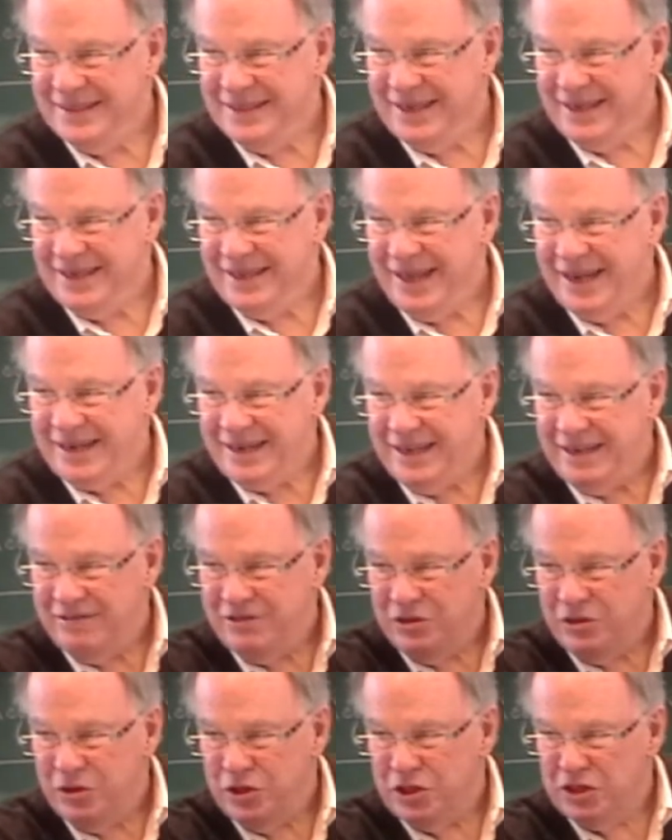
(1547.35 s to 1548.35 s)
And that
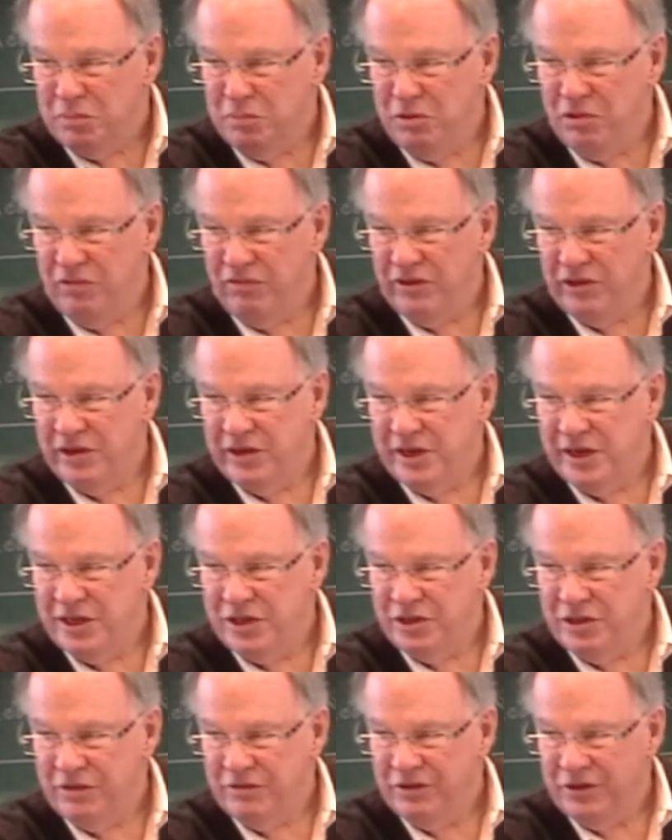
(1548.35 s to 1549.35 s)
gives you the smooth
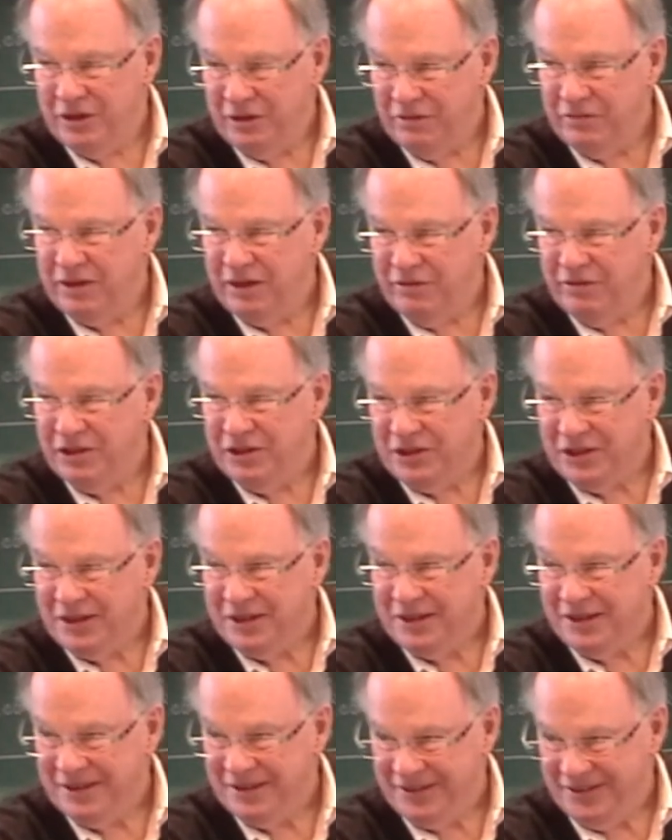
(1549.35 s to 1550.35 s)
variation of, the, of everything,
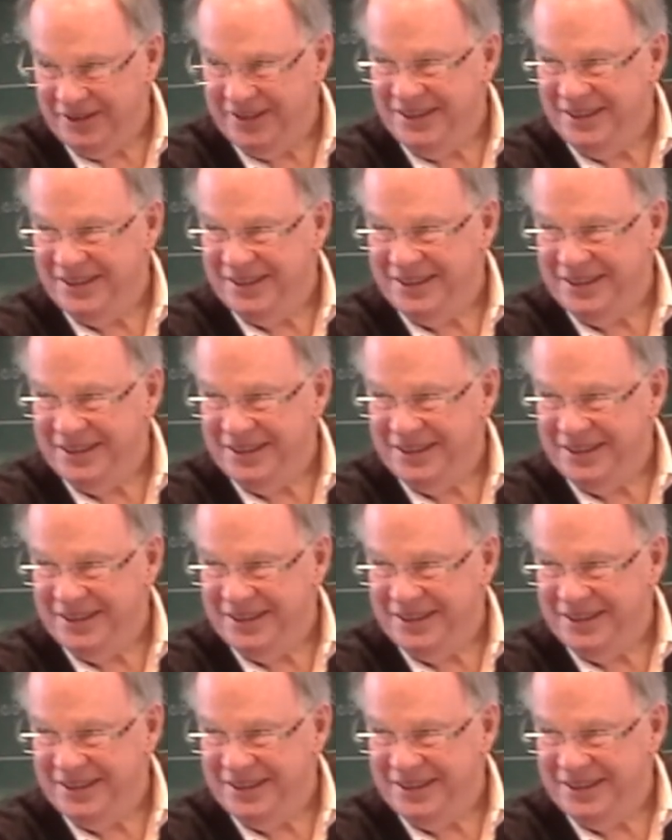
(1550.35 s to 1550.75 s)
right?